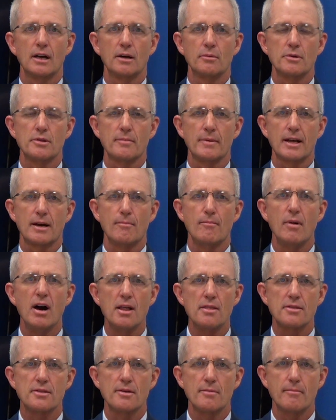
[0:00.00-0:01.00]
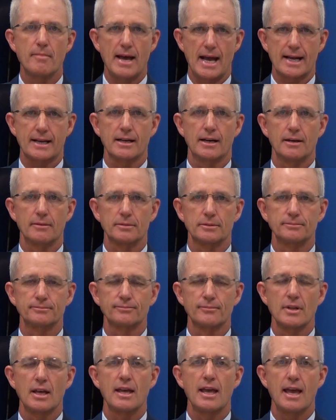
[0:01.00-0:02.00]
with about a month backup.
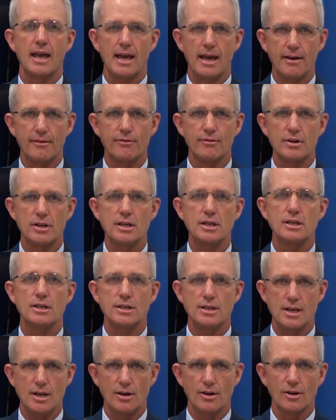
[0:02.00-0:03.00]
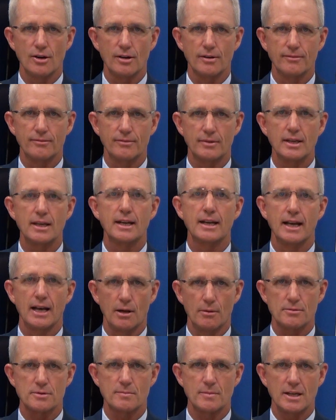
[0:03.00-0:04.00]
Every year, it
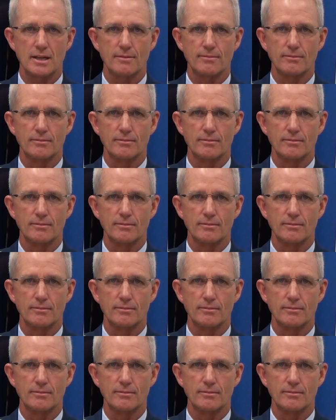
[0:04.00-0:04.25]
helps me